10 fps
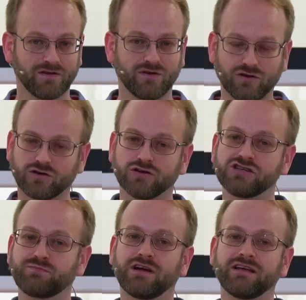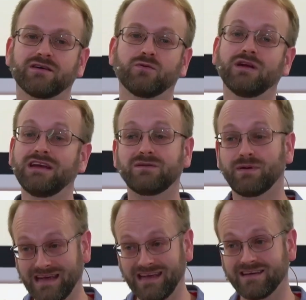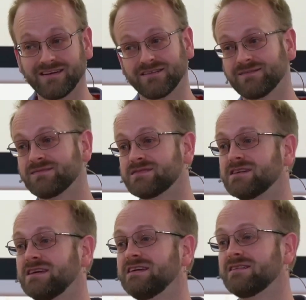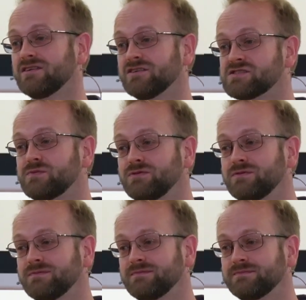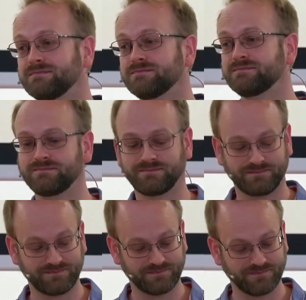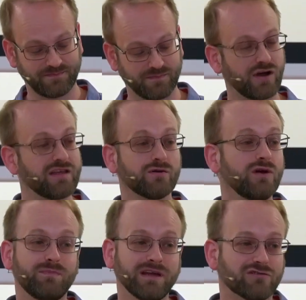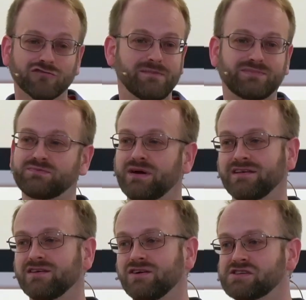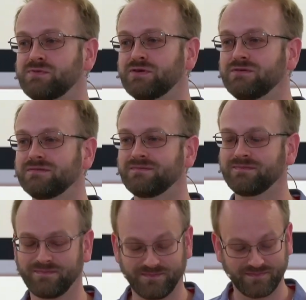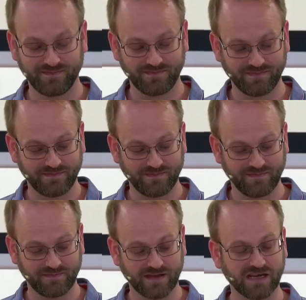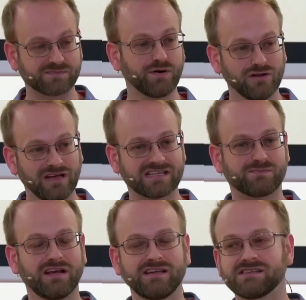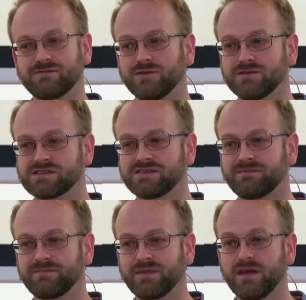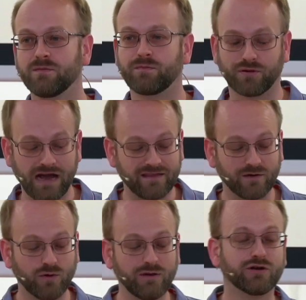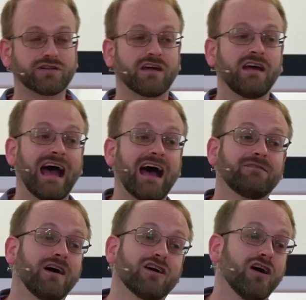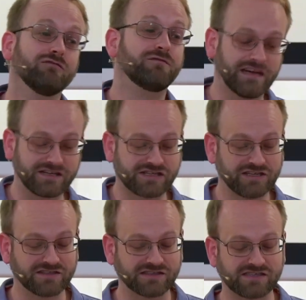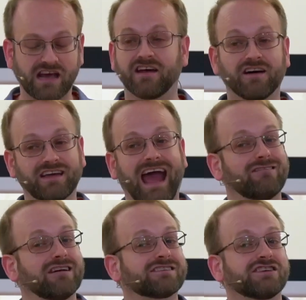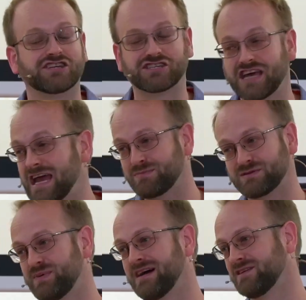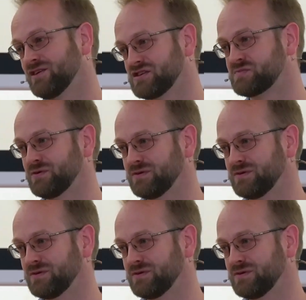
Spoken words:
Could you pray that we'd be eager to hear the gospel? Pray that we'd be gripped by the gospel, as Paul explains it for us. Pray that we would have our convictions and our character shaped by the gospel.